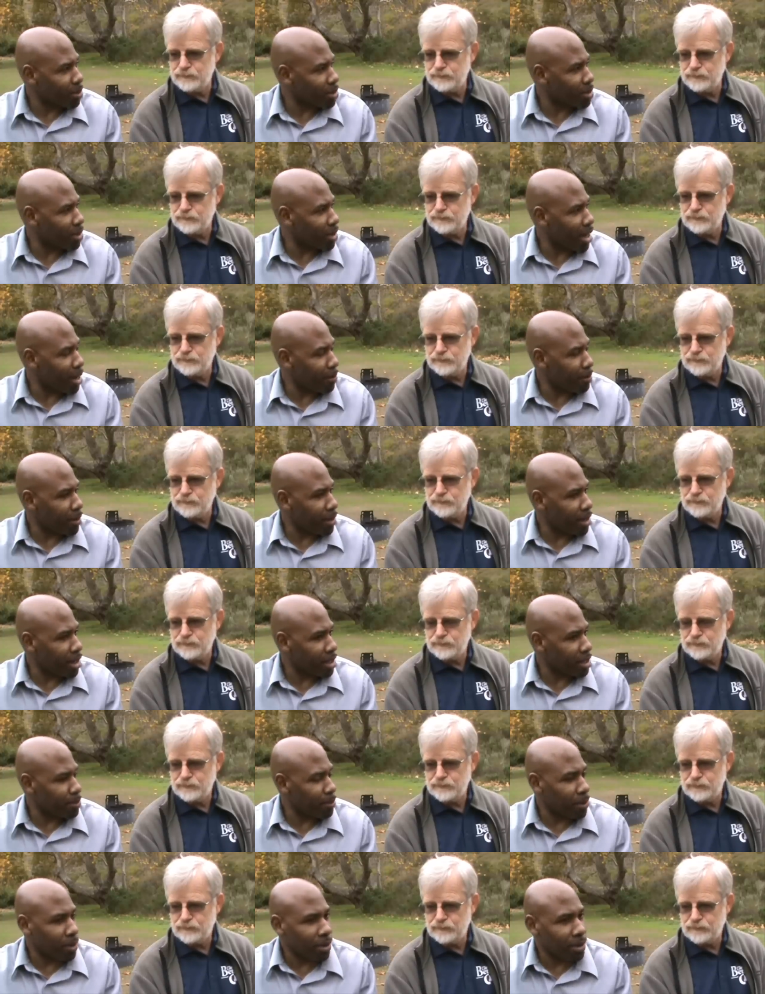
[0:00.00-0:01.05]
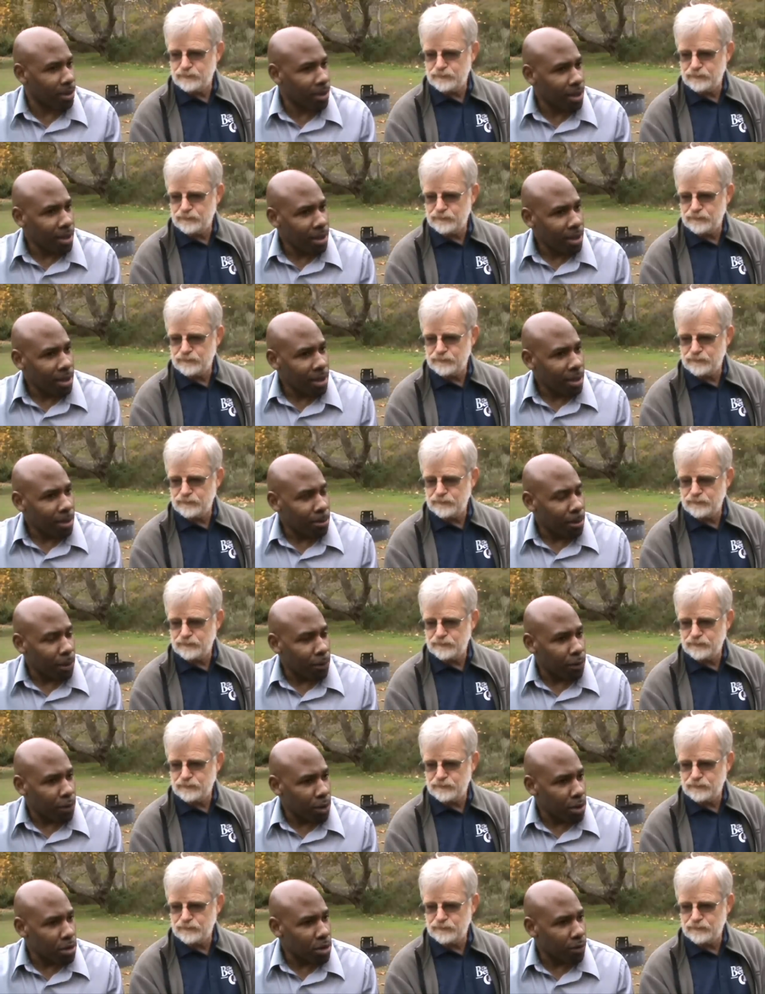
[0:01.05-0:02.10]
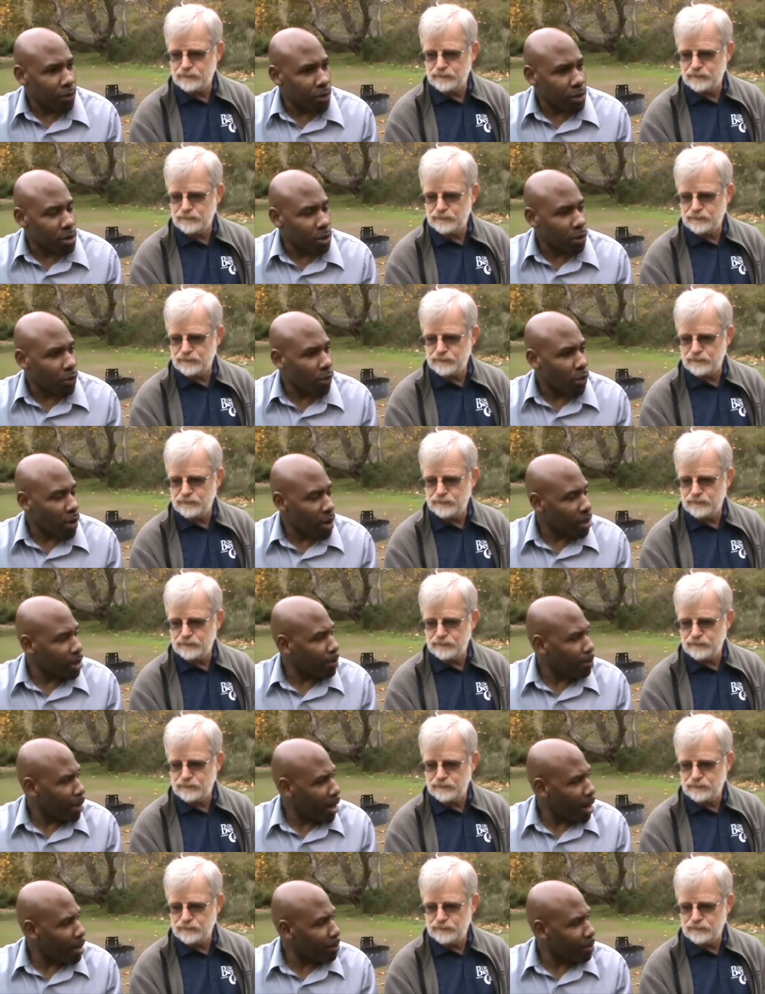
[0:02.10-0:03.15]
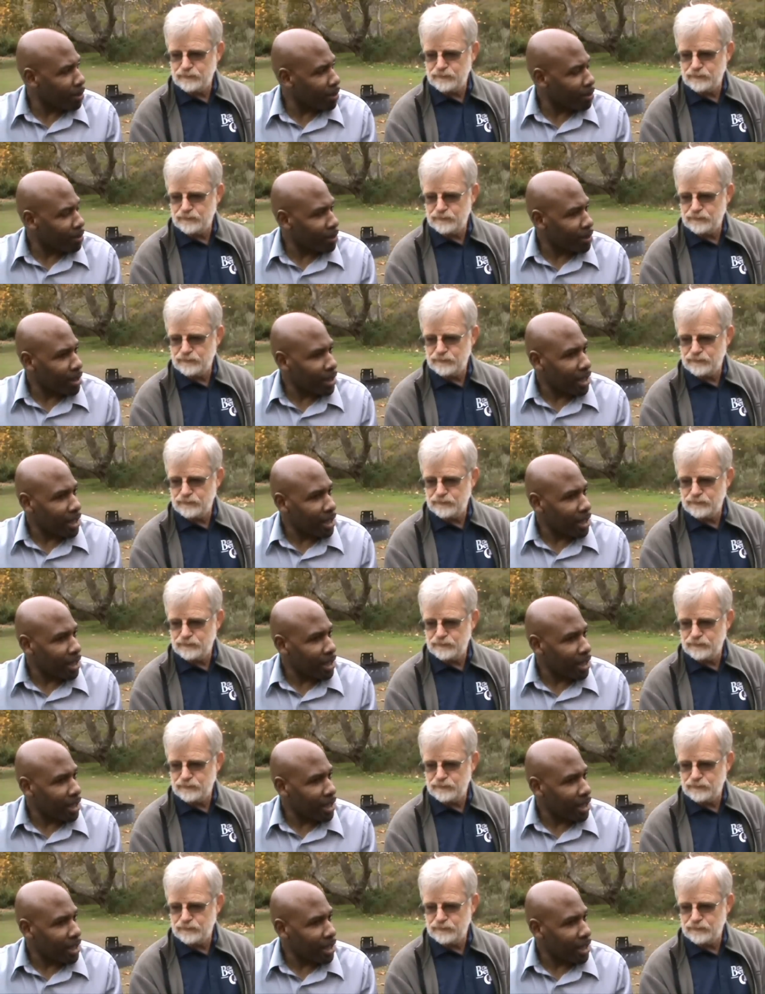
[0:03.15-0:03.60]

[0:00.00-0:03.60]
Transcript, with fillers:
Speaker 1: What's going to happen next? But uh, but for those of us who've read the Bible,